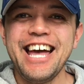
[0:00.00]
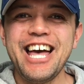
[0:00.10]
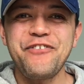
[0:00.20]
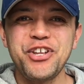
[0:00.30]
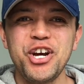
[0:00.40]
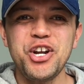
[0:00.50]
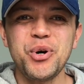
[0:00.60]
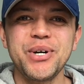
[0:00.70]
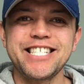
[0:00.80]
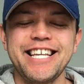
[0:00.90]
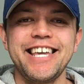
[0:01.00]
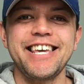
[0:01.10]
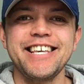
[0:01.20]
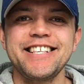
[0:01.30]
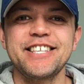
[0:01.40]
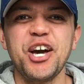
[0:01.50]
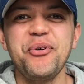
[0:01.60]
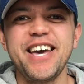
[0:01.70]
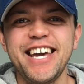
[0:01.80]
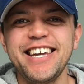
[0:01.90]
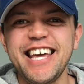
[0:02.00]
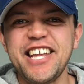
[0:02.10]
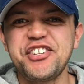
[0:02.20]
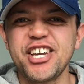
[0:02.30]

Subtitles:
If you don't know what Stake is, go ahead and